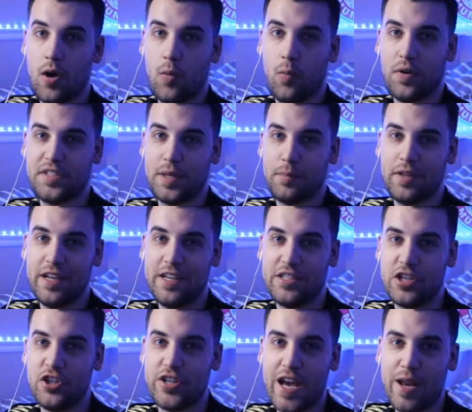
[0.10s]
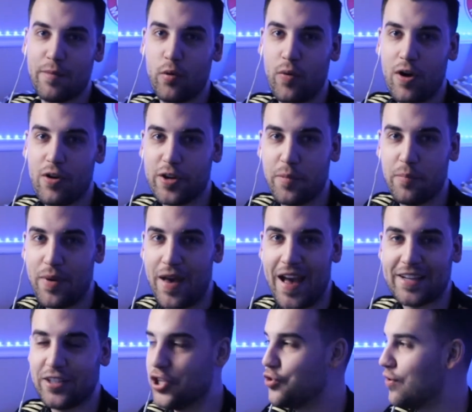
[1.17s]
What's up, ladies and gentlemen? Welcome back to
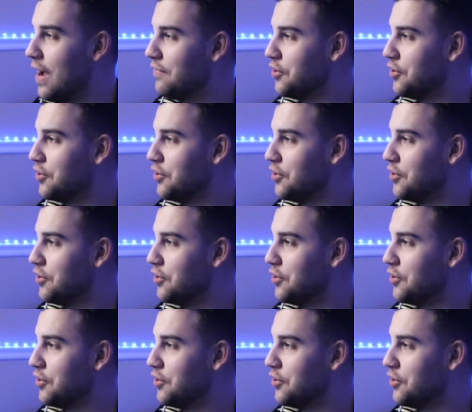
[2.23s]
the Draft to